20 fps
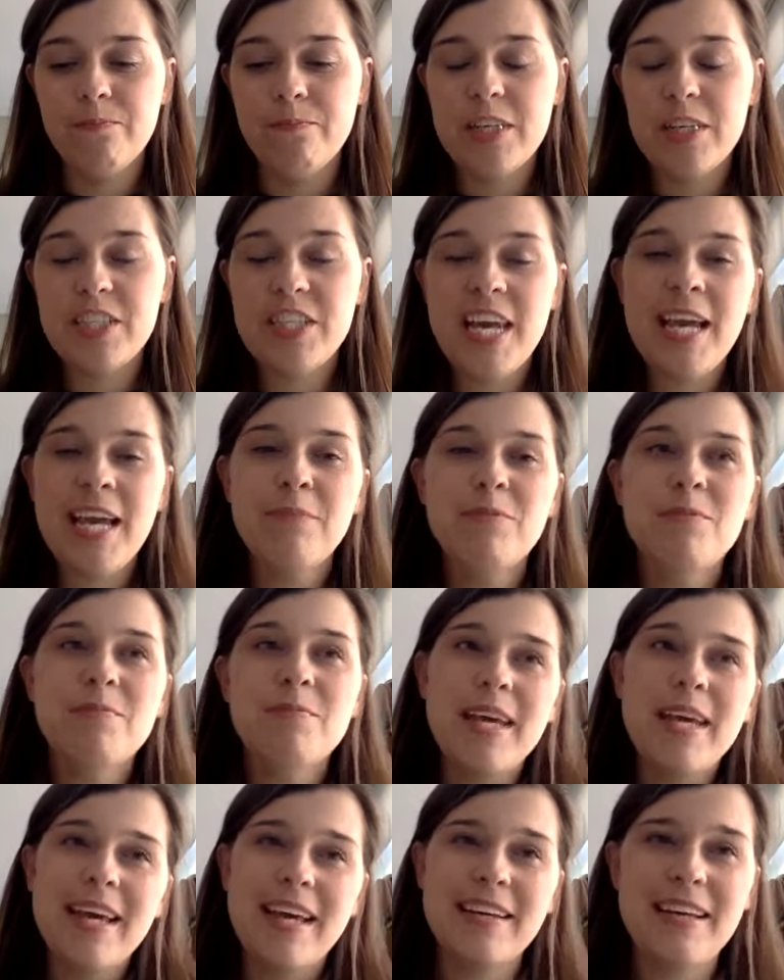shaped
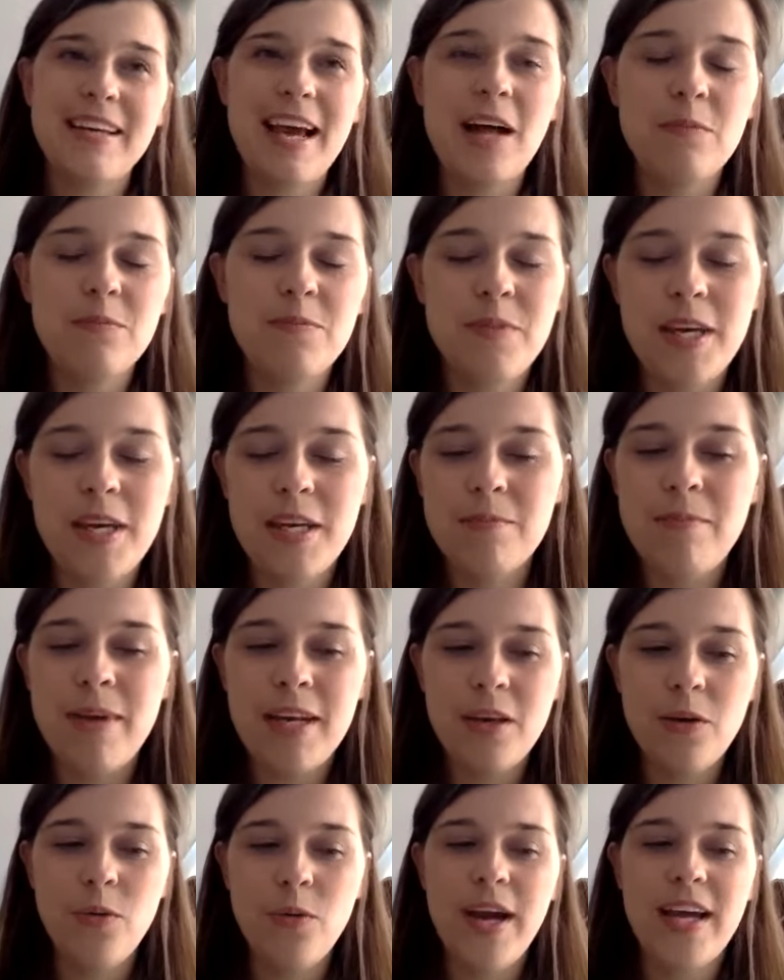me and helped me in
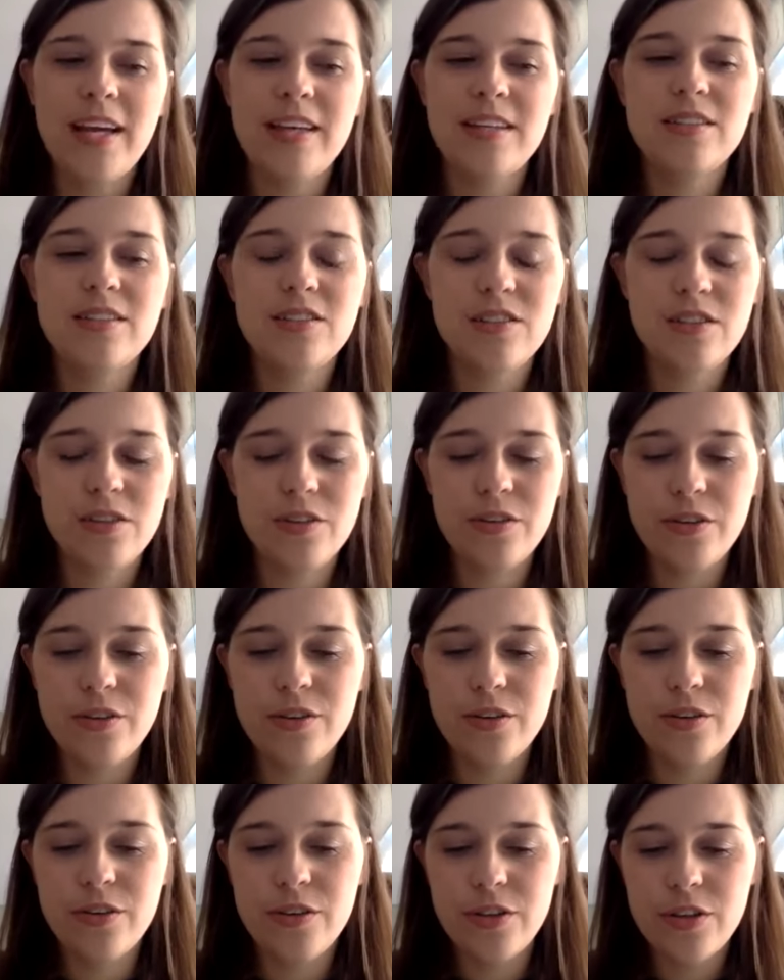many ways
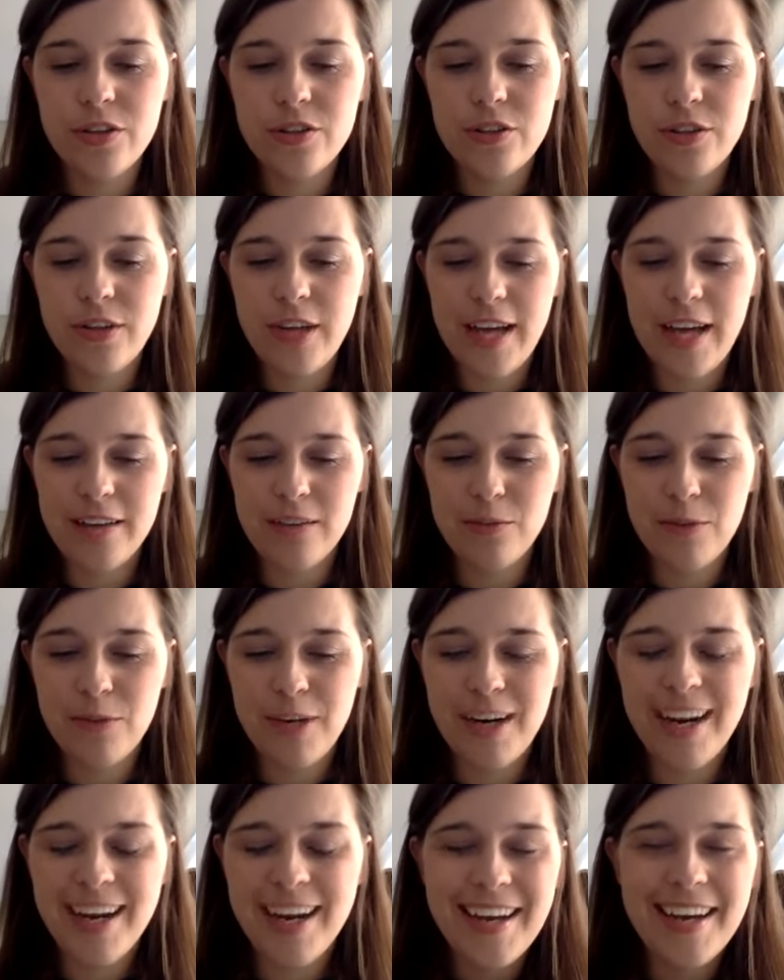to get
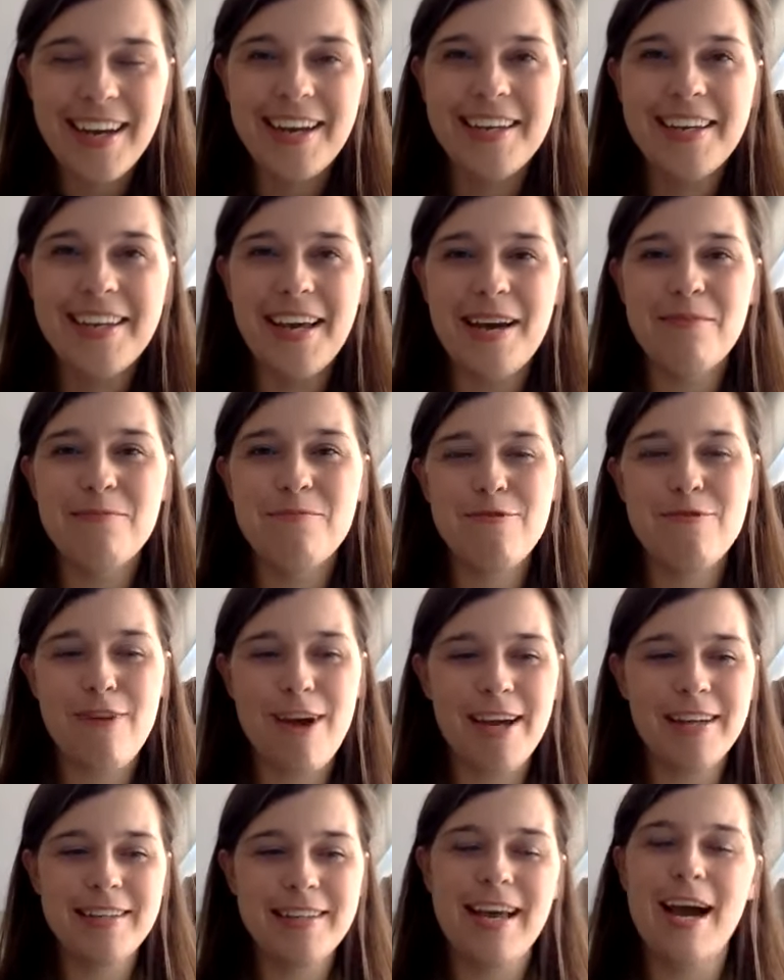where I am
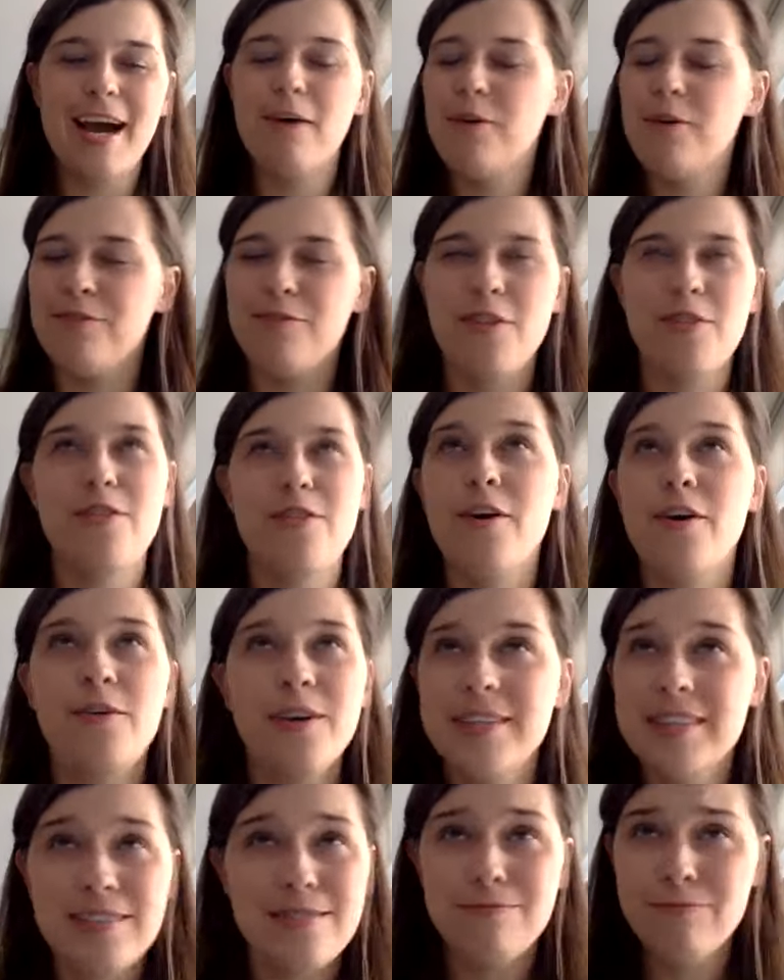right now, even though
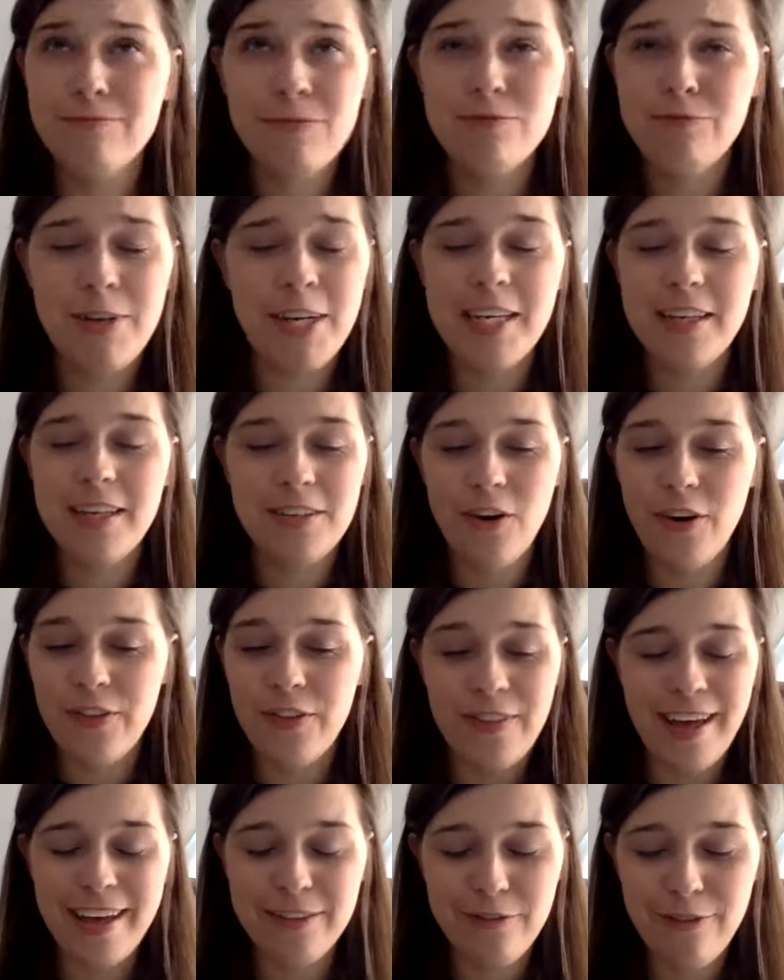it's really not
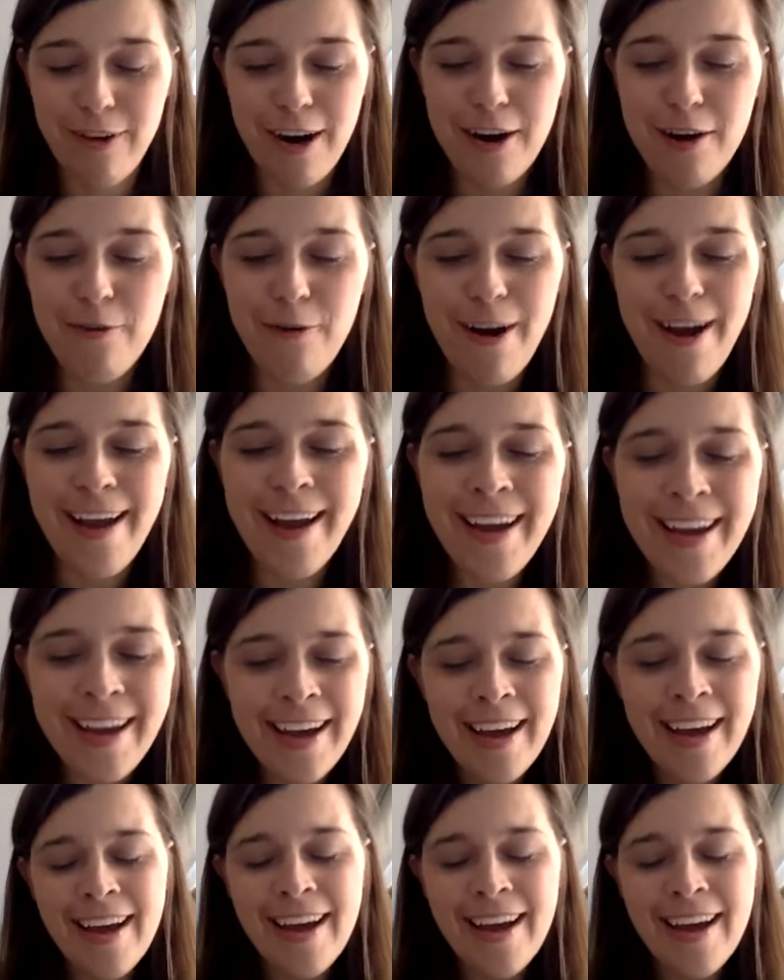that far away.